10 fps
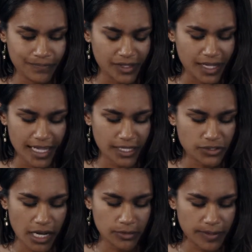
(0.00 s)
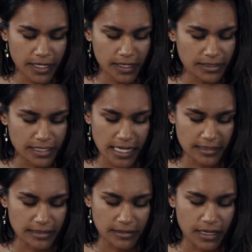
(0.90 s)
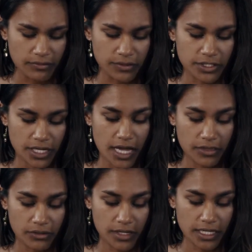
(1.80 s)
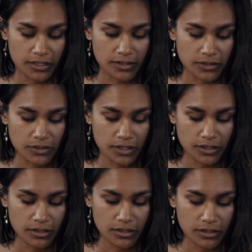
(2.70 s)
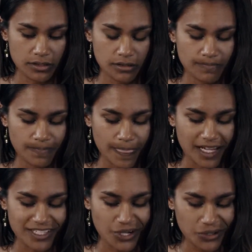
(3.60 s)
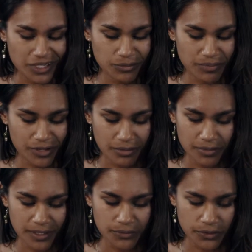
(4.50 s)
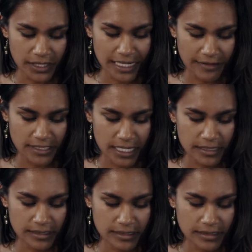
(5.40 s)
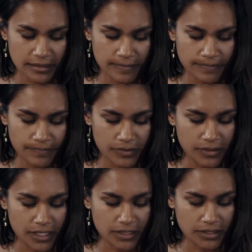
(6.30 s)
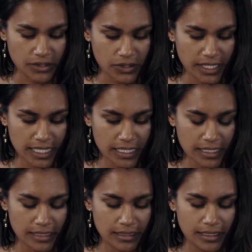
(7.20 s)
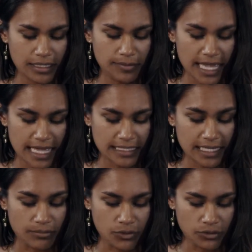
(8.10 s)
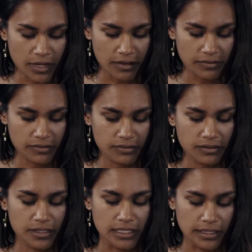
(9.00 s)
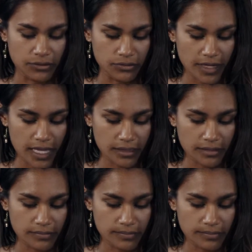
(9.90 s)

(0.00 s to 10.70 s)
I had trouble pairing sex and love, which I thought he understood. I told him we probably wouldn't have sex. Then slowly, he began to get more rough and a little violent.